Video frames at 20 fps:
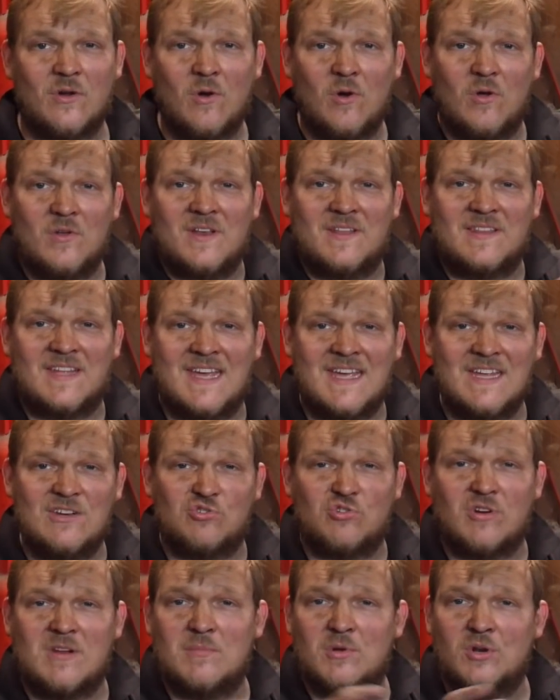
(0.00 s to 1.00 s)
on the heat
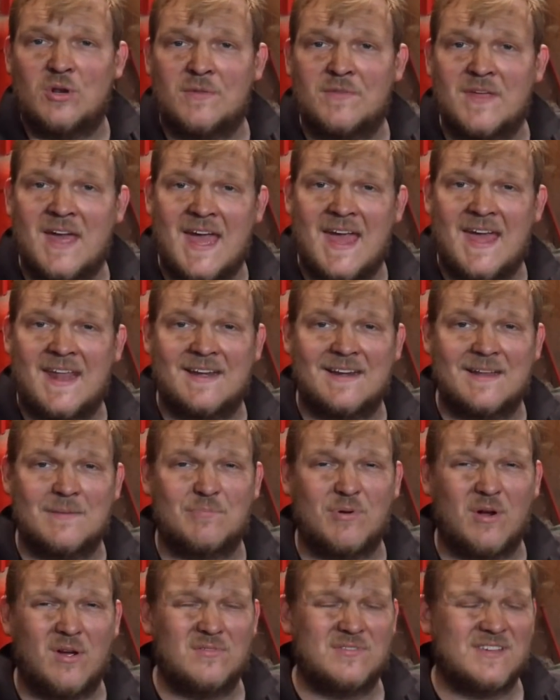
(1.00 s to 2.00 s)
treatment and the handling
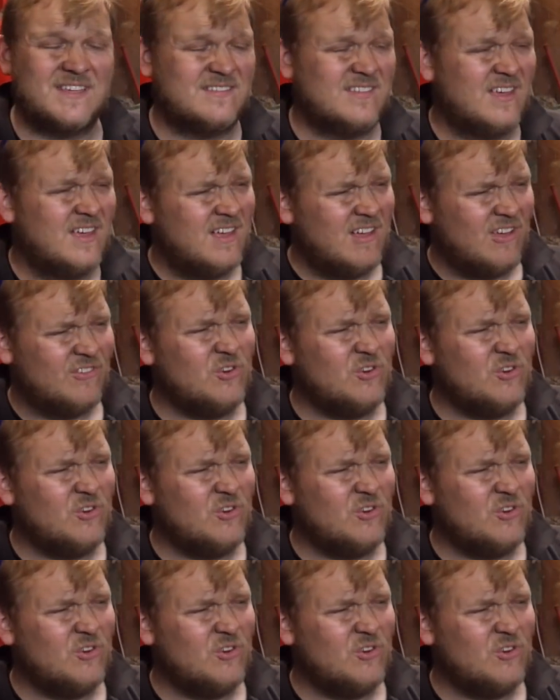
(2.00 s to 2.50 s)
process.